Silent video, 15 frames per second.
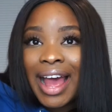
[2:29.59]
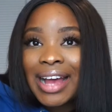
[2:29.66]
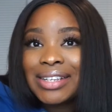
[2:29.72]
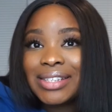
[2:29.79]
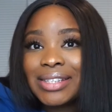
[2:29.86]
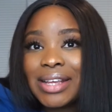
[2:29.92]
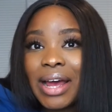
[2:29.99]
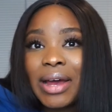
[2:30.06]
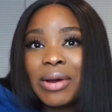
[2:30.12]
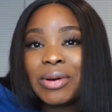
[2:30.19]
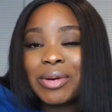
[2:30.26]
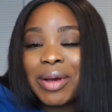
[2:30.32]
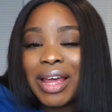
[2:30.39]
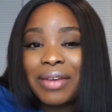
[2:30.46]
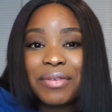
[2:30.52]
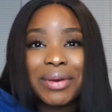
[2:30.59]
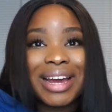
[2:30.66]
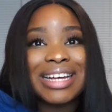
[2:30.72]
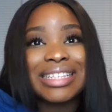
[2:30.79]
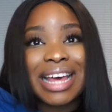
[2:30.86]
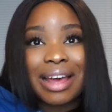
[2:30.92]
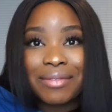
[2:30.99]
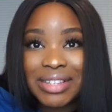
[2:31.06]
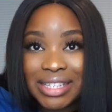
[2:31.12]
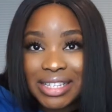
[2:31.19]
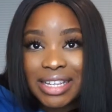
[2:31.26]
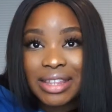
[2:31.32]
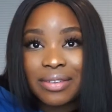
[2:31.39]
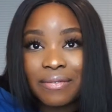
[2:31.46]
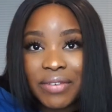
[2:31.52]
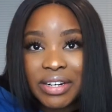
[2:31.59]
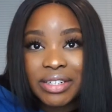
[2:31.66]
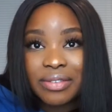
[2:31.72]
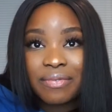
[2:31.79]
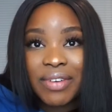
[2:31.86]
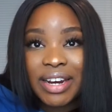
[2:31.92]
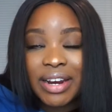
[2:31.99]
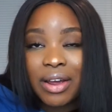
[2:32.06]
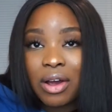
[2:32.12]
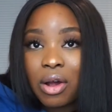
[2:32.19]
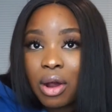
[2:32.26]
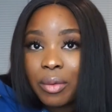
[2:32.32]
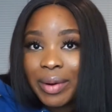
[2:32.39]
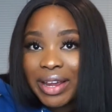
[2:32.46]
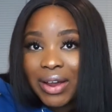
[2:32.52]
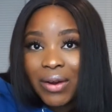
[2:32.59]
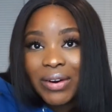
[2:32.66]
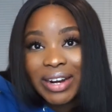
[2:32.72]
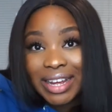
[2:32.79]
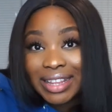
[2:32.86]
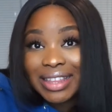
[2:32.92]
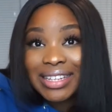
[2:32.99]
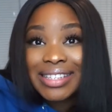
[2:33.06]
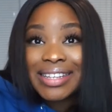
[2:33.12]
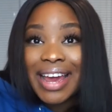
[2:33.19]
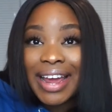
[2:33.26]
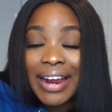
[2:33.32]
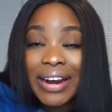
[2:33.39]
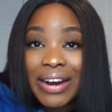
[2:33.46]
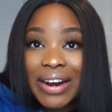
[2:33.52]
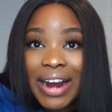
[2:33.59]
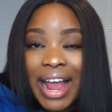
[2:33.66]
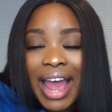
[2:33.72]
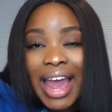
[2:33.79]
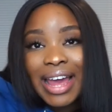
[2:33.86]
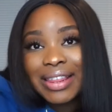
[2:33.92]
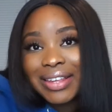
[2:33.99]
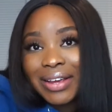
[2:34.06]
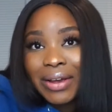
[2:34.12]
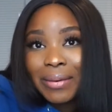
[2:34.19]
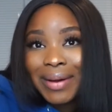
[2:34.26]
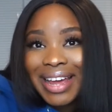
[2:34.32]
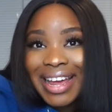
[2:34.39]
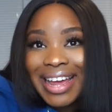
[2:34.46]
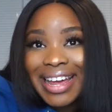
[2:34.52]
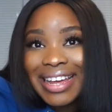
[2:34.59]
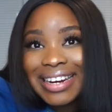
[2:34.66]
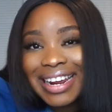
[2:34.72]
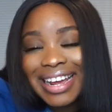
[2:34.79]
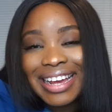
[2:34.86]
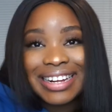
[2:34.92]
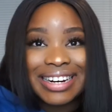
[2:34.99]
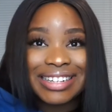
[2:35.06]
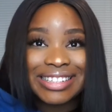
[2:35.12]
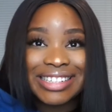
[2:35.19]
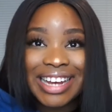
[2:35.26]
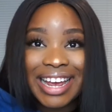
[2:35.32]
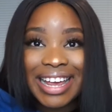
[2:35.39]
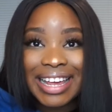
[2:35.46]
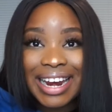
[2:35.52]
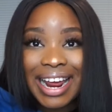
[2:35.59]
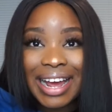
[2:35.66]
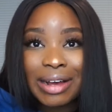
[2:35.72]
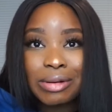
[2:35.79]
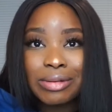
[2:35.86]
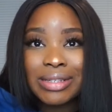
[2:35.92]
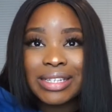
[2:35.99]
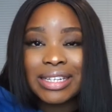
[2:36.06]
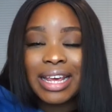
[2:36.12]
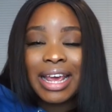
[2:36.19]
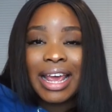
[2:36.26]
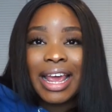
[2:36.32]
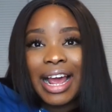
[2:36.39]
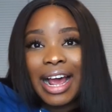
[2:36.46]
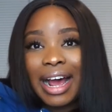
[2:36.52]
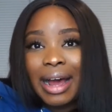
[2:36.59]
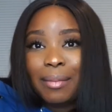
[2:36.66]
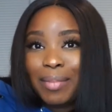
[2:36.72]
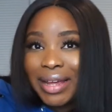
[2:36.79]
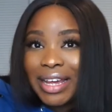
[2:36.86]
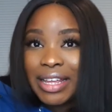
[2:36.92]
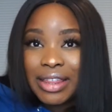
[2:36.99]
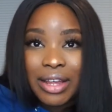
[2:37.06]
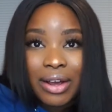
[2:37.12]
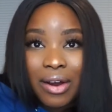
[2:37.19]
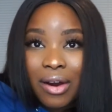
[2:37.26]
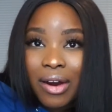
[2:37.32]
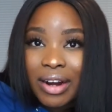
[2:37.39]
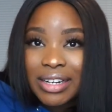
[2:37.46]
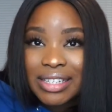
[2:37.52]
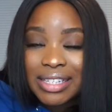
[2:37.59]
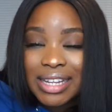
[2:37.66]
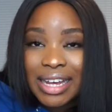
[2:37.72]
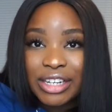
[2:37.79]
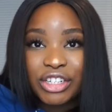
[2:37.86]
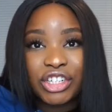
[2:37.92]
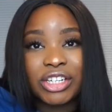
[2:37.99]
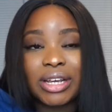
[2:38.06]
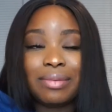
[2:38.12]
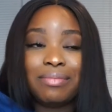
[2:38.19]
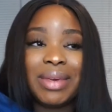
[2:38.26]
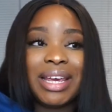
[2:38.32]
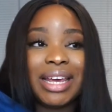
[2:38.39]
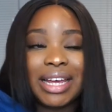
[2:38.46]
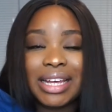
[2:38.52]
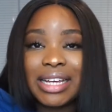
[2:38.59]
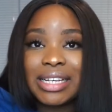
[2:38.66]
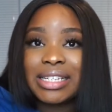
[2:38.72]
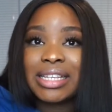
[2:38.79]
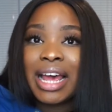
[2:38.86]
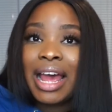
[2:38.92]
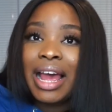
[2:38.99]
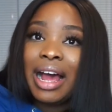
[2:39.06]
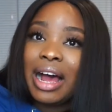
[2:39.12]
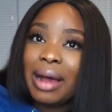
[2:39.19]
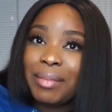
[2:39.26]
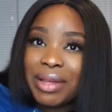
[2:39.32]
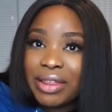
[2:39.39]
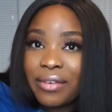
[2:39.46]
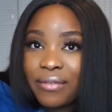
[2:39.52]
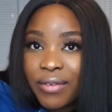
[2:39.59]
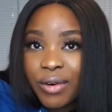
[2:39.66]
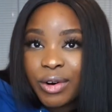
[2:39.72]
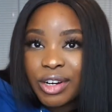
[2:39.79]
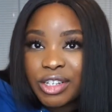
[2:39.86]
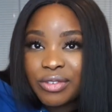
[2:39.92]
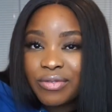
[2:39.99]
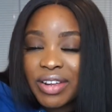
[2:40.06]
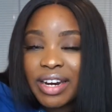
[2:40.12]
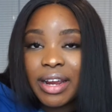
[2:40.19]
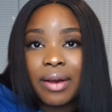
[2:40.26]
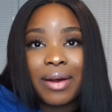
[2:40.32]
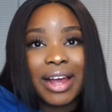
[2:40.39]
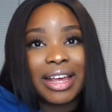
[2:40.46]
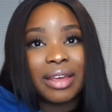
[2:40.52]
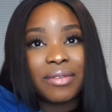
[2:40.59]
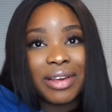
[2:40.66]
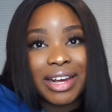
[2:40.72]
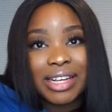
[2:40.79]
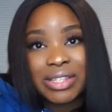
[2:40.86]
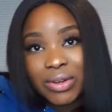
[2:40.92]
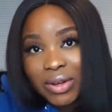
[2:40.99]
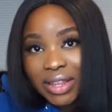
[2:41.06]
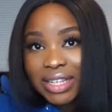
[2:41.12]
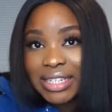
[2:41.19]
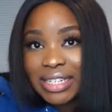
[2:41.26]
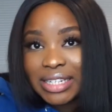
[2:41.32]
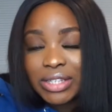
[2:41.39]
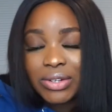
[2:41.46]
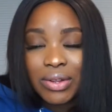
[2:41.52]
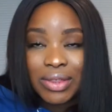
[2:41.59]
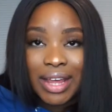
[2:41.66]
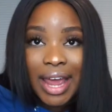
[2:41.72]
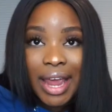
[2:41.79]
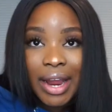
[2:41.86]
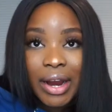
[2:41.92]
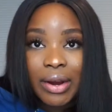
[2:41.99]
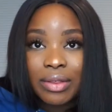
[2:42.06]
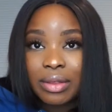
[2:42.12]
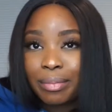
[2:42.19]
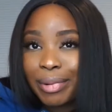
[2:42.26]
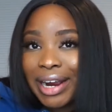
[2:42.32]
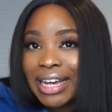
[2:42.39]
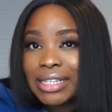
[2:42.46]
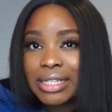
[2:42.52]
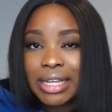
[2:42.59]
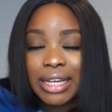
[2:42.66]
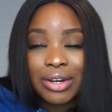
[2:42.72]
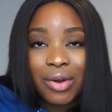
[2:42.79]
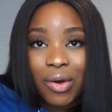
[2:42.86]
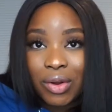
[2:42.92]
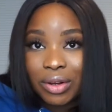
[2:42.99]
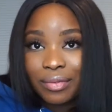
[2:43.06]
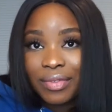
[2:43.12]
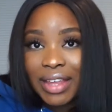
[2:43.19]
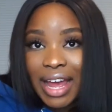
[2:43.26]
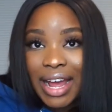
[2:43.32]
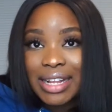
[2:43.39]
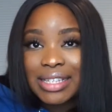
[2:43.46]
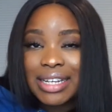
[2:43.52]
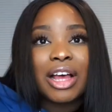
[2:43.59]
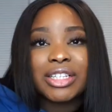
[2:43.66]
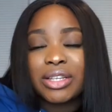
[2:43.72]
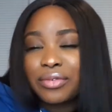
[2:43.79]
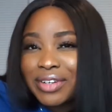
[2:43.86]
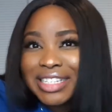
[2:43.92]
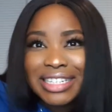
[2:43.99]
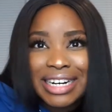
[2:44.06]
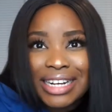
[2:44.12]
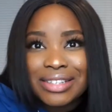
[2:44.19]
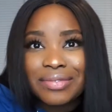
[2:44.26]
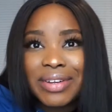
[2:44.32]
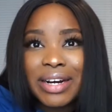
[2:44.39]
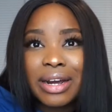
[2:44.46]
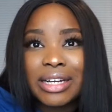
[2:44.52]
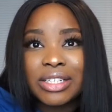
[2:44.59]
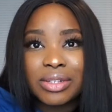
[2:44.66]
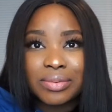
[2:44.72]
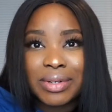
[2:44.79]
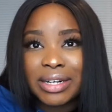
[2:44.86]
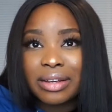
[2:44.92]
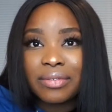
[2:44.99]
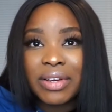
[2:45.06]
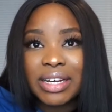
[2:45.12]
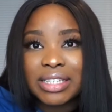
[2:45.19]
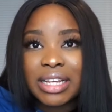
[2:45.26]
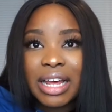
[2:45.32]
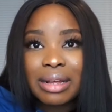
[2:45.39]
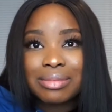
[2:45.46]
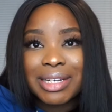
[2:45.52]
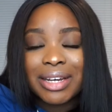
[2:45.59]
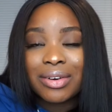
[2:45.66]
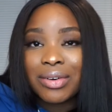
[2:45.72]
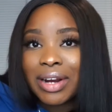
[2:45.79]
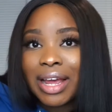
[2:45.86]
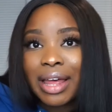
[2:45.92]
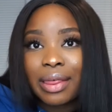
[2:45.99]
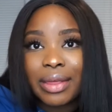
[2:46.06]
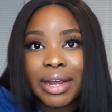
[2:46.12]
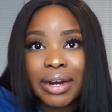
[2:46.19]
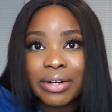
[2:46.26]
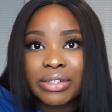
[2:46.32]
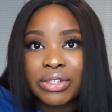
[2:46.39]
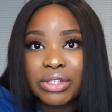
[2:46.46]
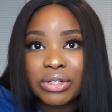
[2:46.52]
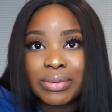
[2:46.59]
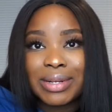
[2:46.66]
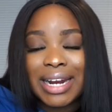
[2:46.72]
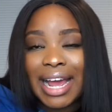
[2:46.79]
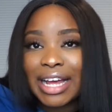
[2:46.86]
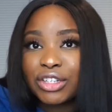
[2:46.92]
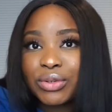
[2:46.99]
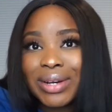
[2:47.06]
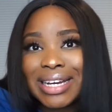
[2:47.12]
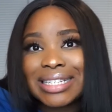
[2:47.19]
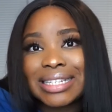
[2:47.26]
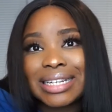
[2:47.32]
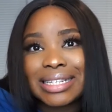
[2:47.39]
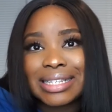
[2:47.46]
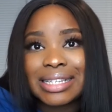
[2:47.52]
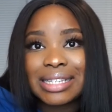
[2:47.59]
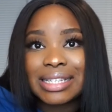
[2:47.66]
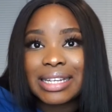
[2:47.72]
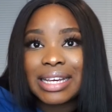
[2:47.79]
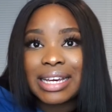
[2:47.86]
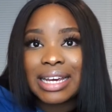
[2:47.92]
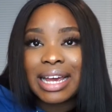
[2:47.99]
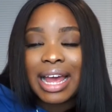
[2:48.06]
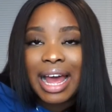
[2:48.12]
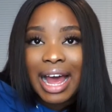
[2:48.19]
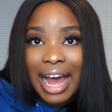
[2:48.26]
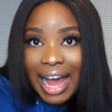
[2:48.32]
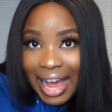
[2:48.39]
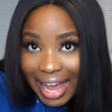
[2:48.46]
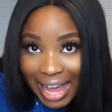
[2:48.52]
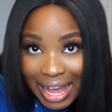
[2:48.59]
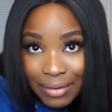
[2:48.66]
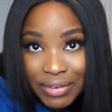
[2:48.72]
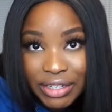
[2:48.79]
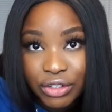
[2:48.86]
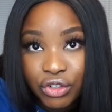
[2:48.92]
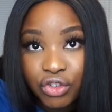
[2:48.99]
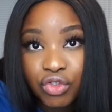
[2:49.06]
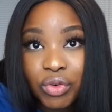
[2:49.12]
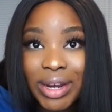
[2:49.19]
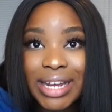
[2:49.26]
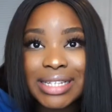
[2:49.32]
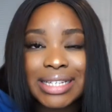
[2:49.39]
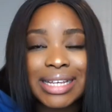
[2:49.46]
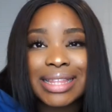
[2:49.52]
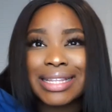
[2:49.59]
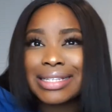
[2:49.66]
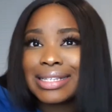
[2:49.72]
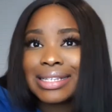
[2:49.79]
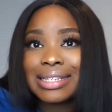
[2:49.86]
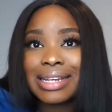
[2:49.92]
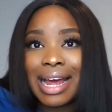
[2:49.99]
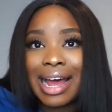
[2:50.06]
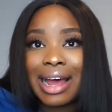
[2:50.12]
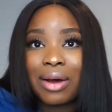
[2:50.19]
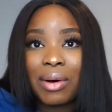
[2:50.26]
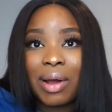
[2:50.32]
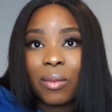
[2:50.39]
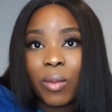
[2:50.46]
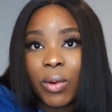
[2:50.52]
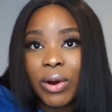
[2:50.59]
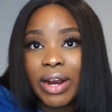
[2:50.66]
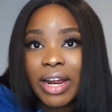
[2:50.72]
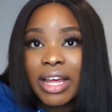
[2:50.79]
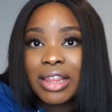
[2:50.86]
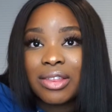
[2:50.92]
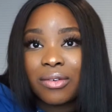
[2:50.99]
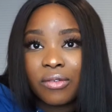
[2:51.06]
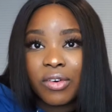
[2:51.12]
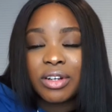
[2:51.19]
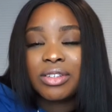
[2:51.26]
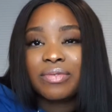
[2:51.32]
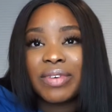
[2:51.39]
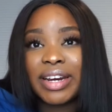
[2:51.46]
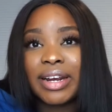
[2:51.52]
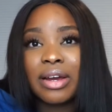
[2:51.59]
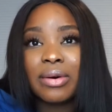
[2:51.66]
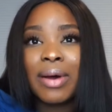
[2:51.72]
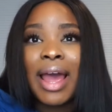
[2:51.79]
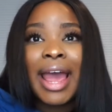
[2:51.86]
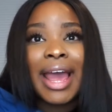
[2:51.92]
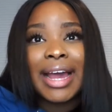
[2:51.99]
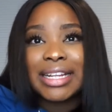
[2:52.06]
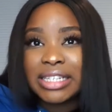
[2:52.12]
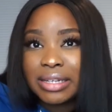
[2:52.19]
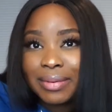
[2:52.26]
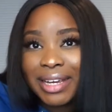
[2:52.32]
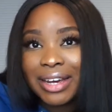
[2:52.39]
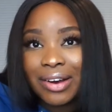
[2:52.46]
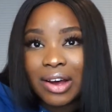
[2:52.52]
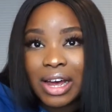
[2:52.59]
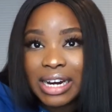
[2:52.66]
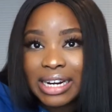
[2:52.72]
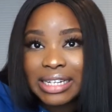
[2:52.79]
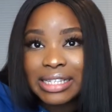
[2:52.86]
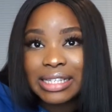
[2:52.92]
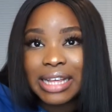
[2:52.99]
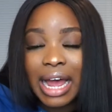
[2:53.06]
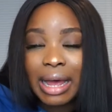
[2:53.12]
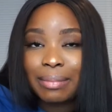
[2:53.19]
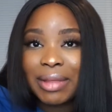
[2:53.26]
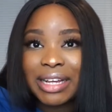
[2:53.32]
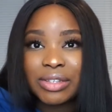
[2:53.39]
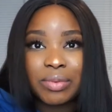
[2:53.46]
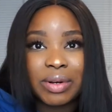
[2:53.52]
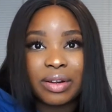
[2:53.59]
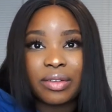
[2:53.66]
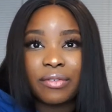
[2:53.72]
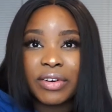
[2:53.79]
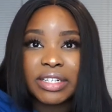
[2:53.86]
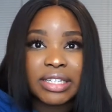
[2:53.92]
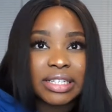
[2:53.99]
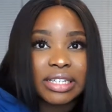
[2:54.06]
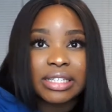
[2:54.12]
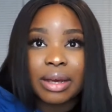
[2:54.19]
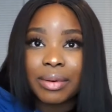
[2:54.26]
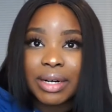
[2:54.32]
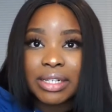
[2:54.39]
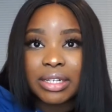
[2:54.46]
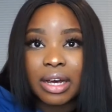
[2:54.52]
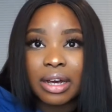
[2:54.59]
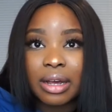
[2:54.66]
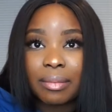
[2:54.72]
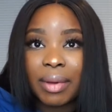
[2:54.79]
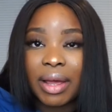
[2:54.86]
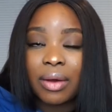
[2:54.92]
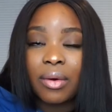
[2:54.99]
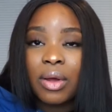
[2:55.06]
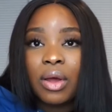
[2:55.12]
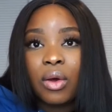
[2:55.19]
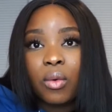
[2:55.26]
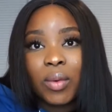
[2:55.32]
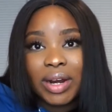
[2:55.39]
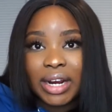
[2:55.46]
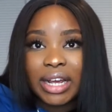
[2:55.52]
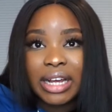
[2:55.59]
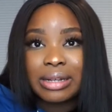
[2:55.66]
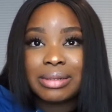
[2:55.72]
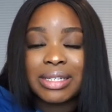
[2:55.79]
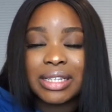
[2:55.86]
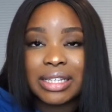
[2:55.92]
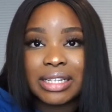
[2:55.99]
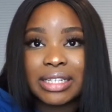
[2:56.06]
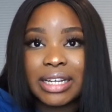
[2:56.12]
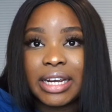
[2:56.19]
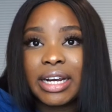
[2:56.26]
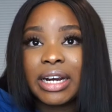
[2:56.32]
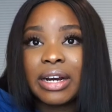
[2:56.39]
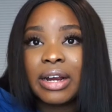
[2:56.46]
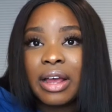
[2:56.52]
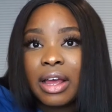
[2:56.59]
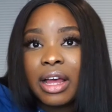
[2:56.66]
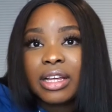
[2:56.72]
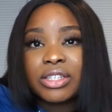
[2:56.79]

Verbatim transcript: So if you guys haven't seen the first video regarding this hair, then go ahead and check it out up in the card section, because um, in the first video I give you guys all the deets on the hair, the pricing and all of that. So for today's video, I just want to give you guys an update on how the hair is doing. As you guys can see, I have it straight, and this is not how I wore it in the first video. And to be honest, um, that's one of the first things I want to talk about when it comes to this hair.